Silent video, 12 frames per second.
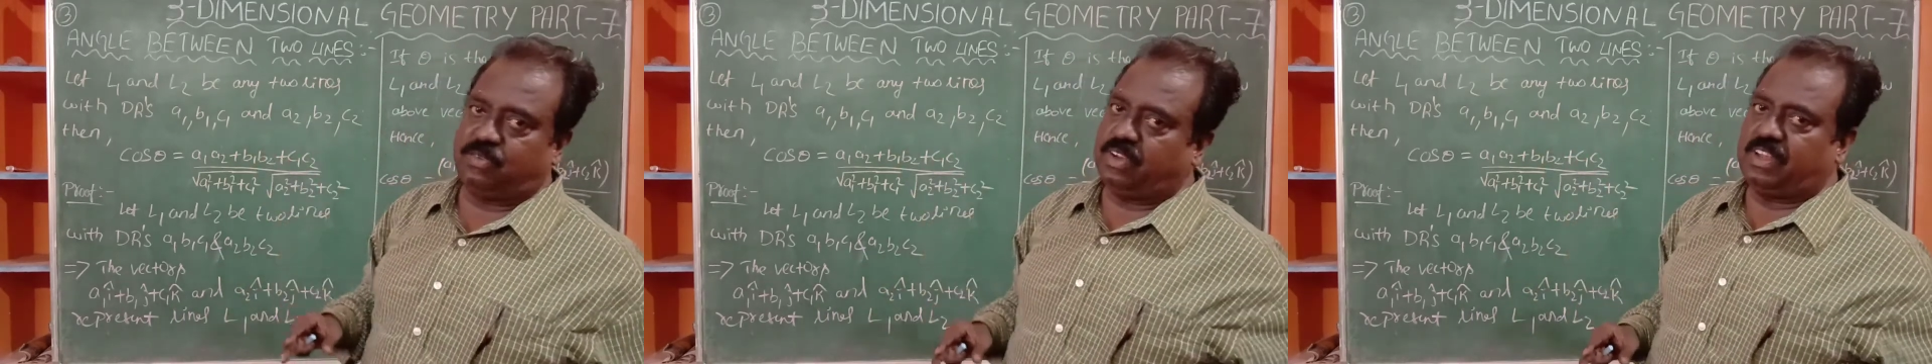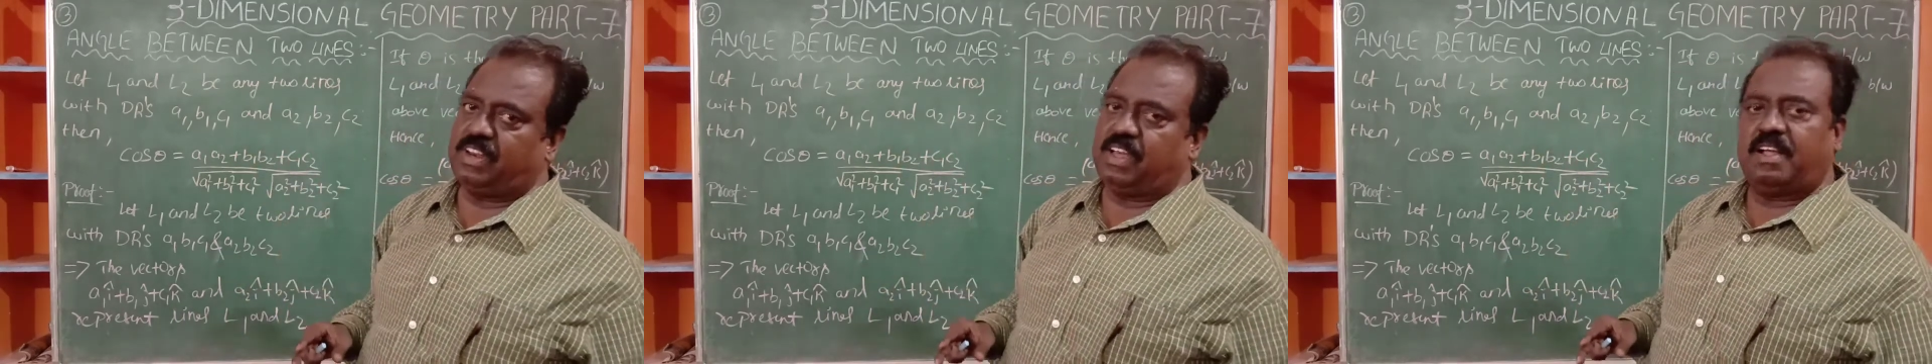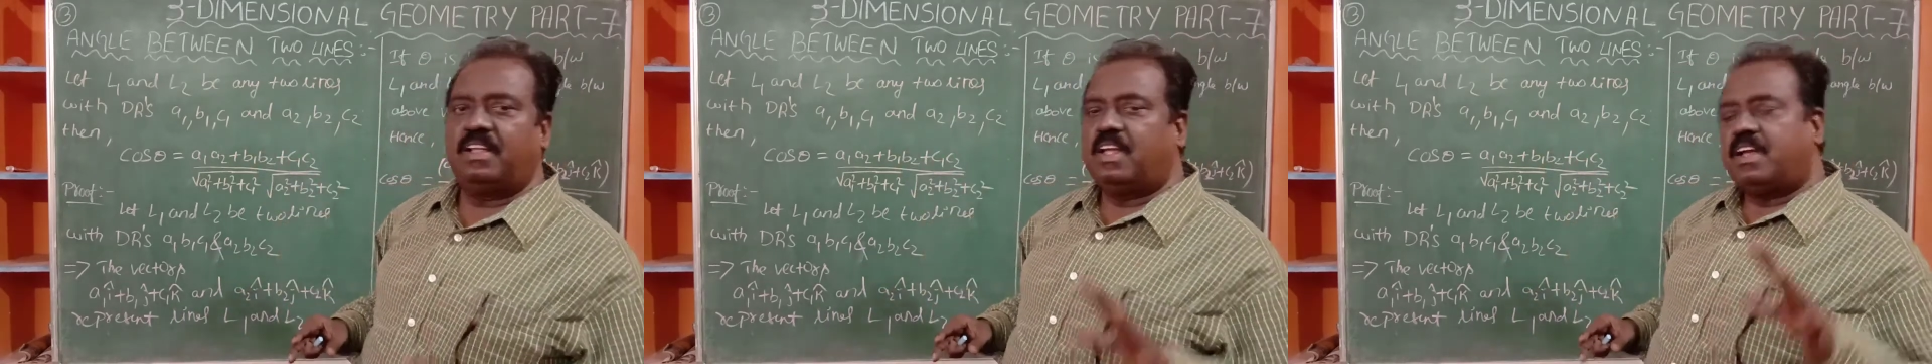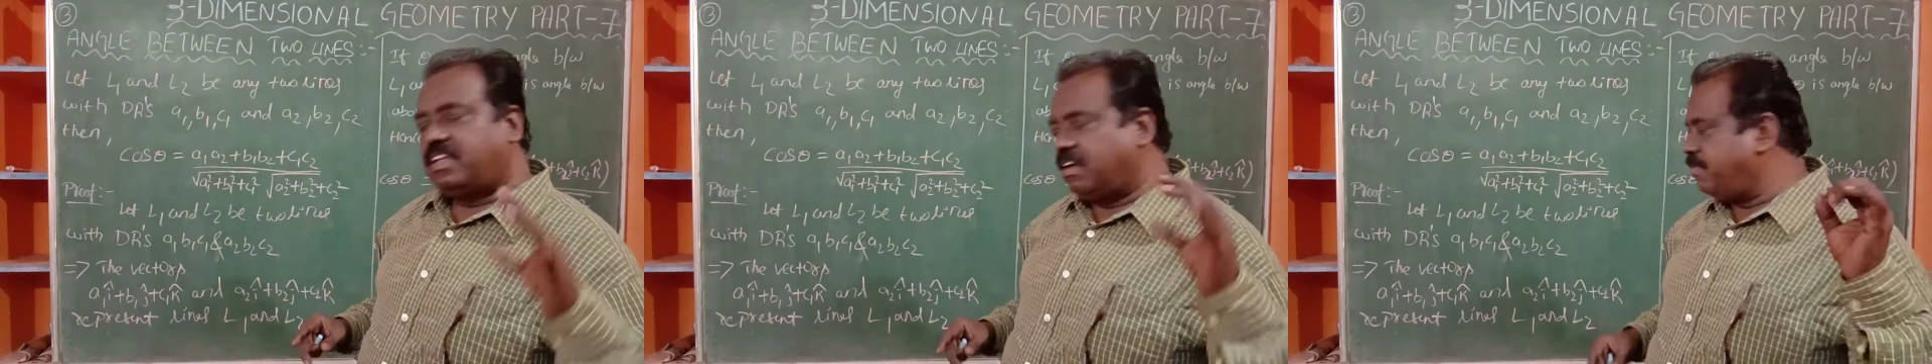Okay, now
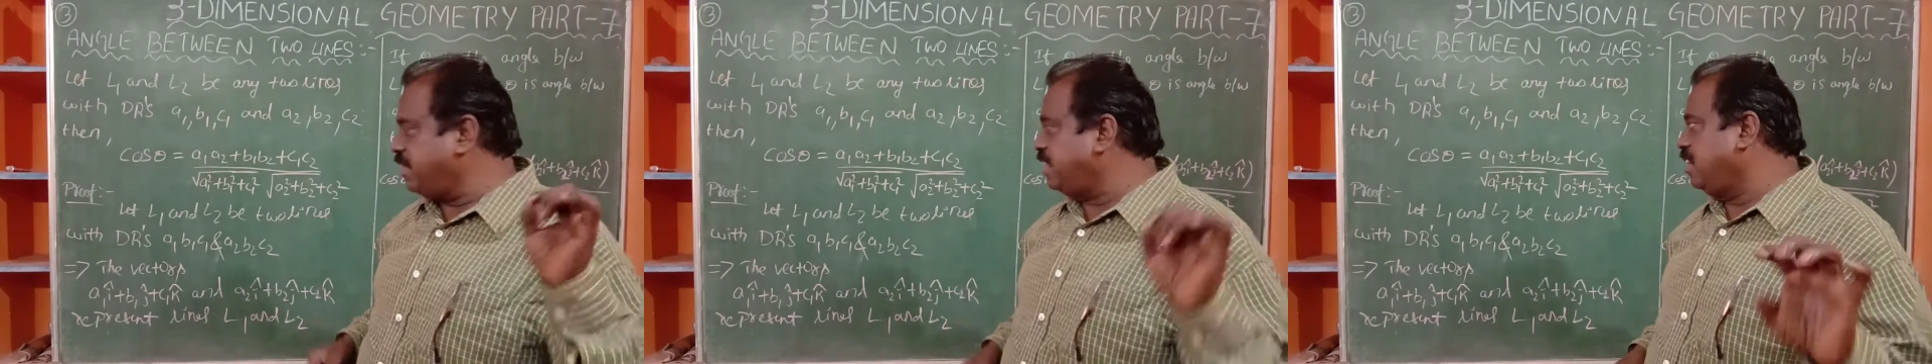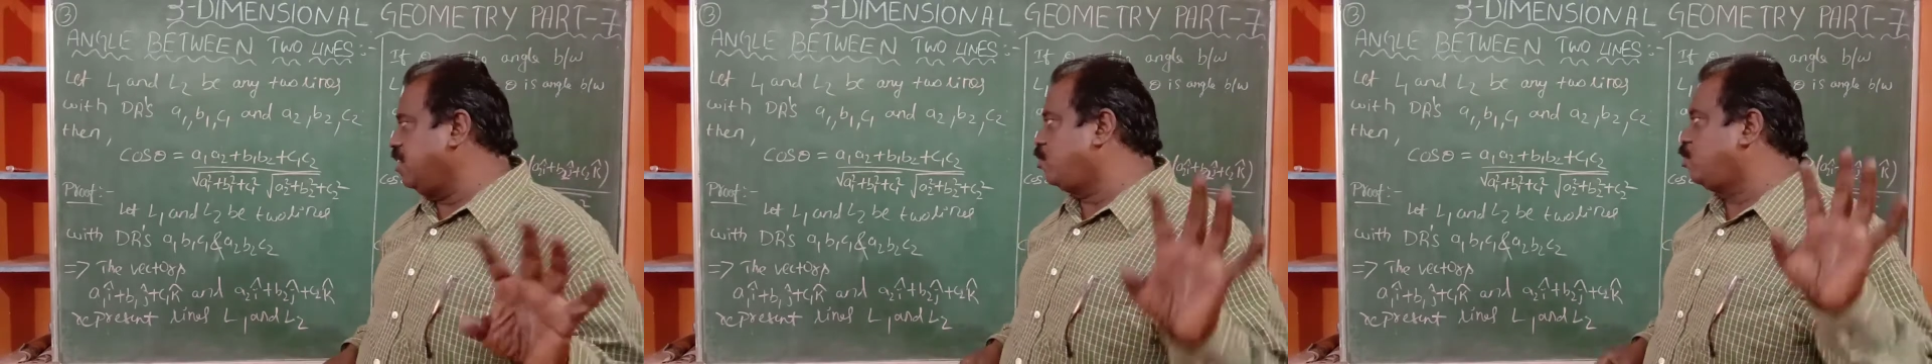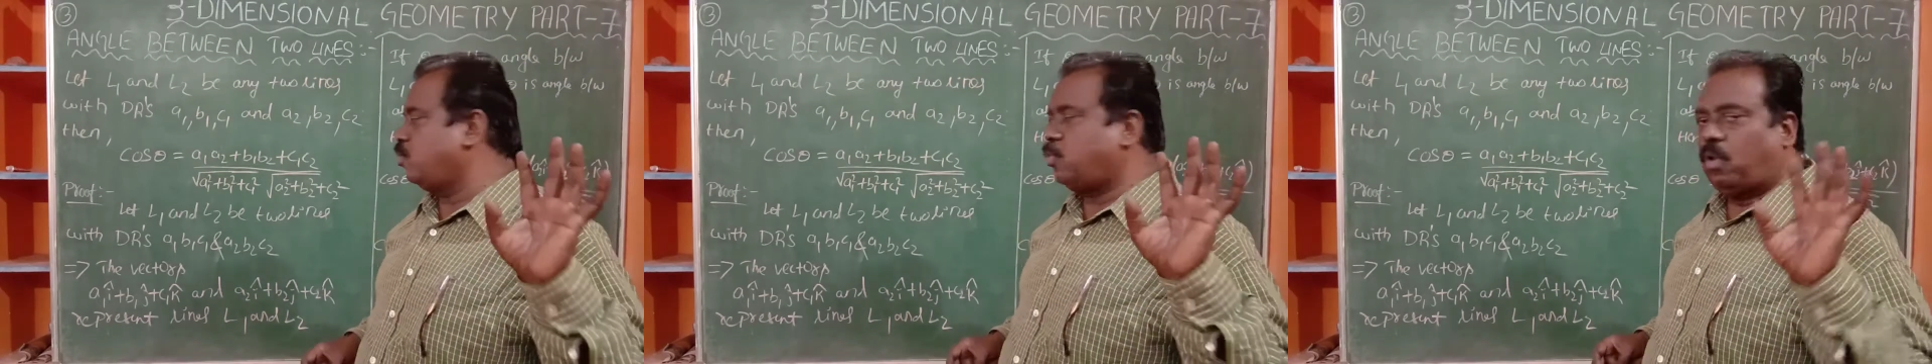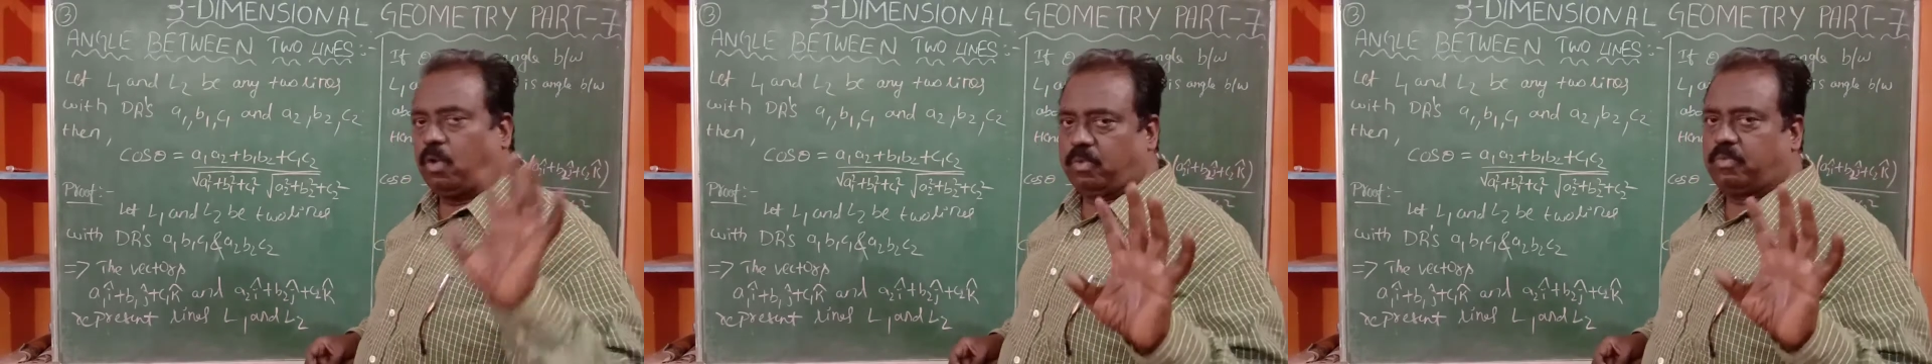everything is
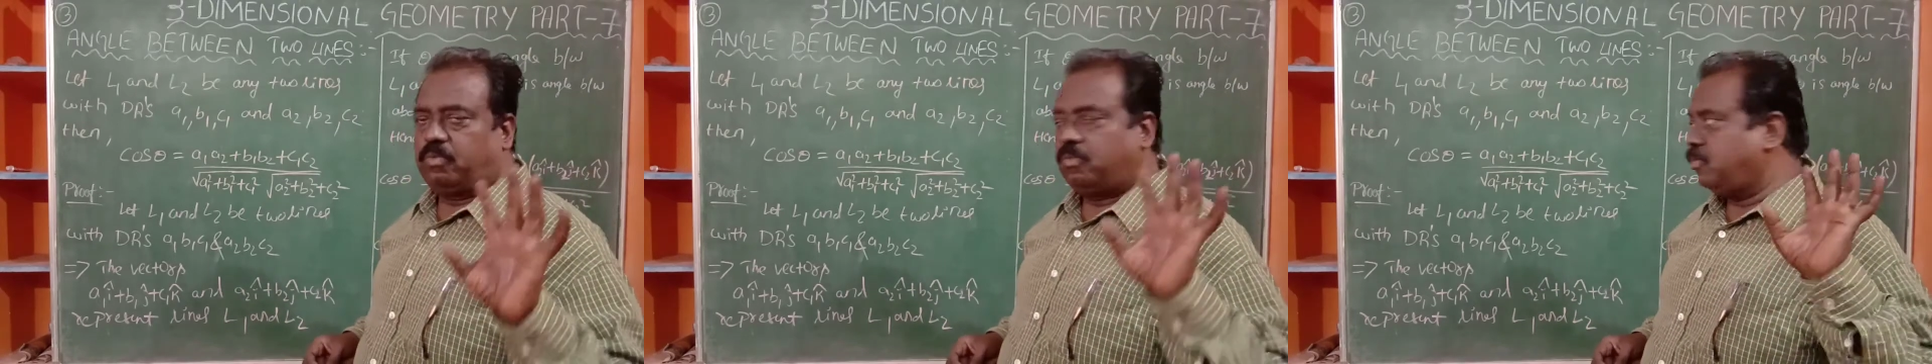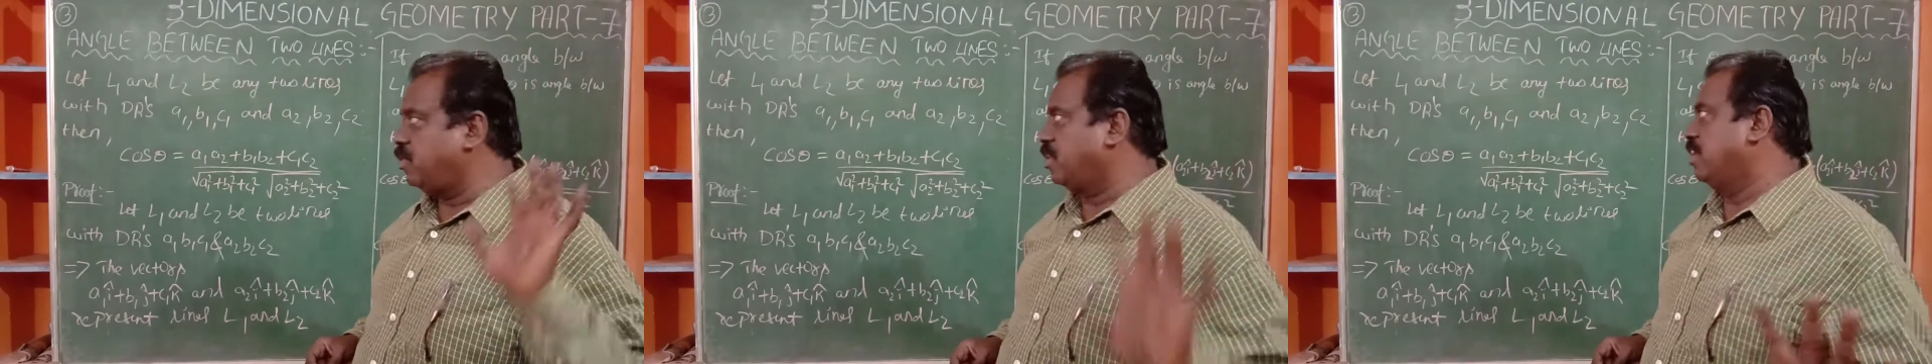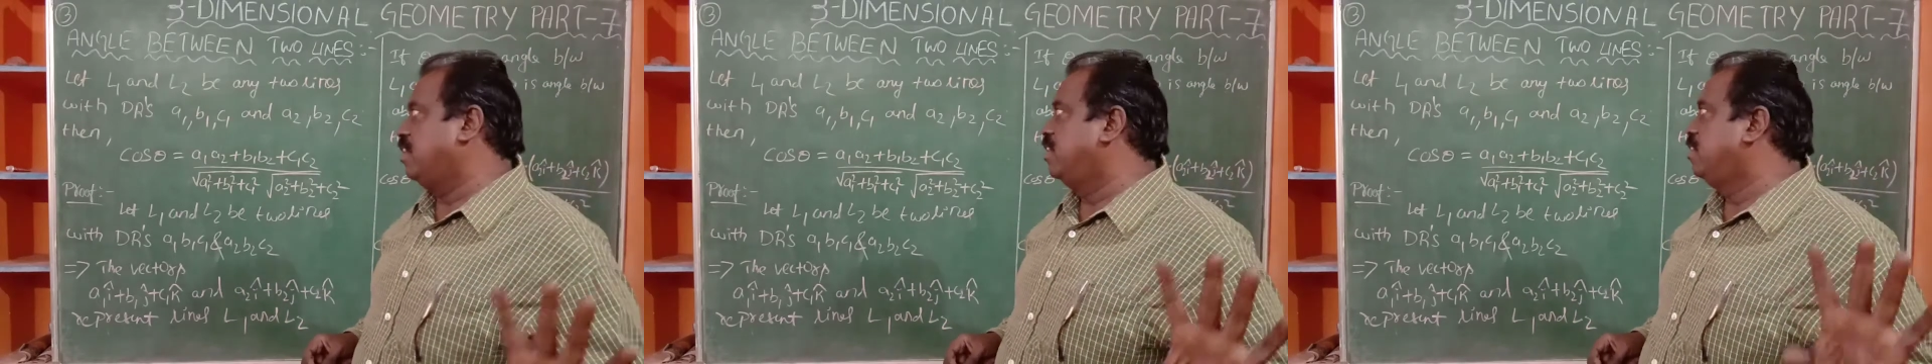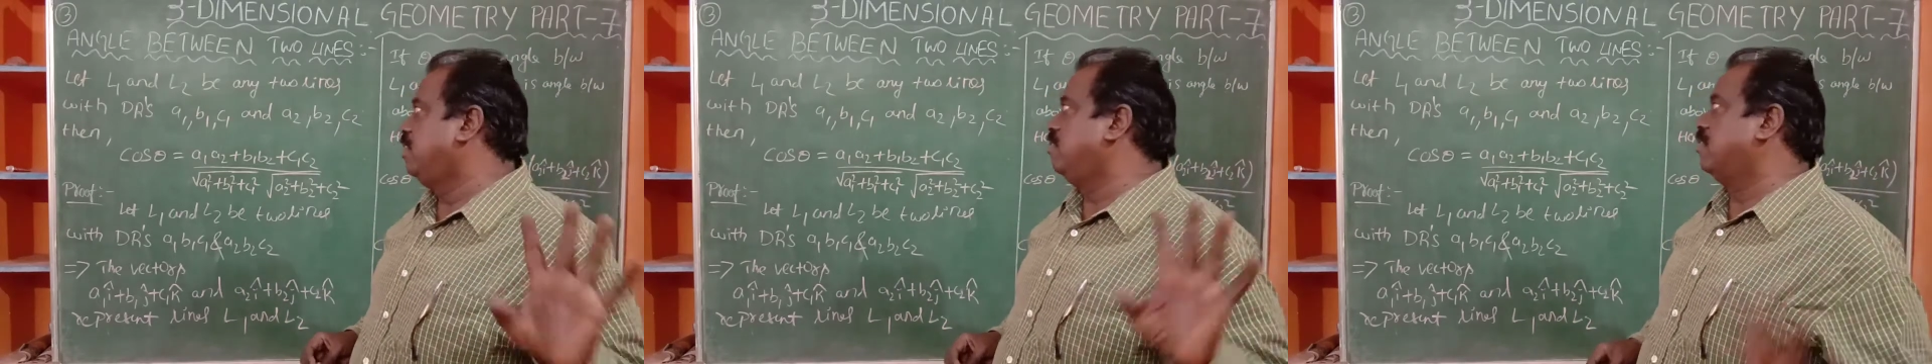known. Okay,
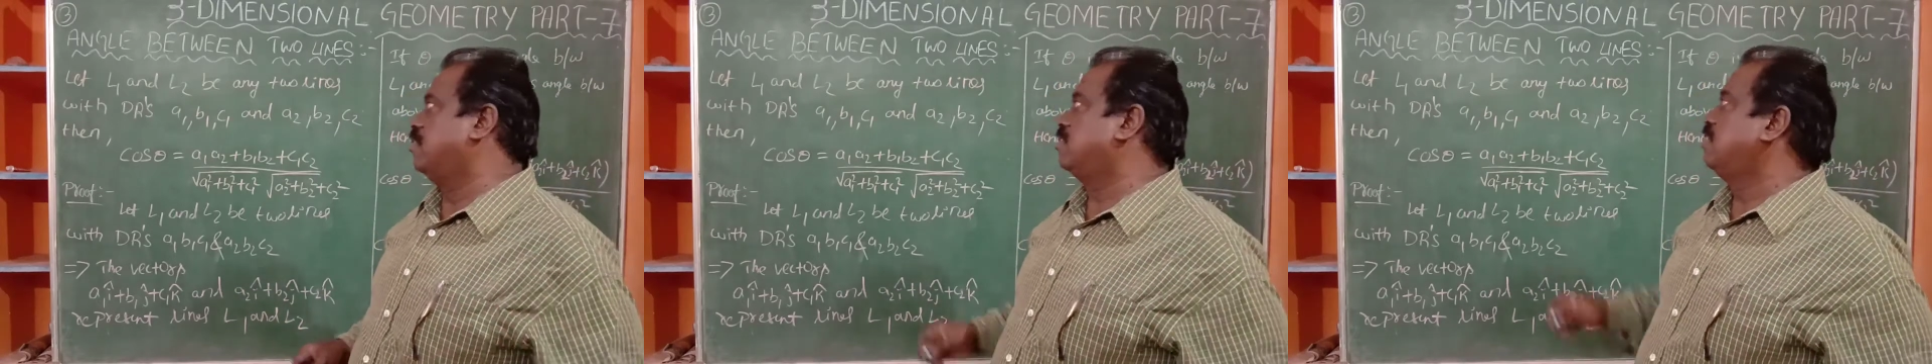you know.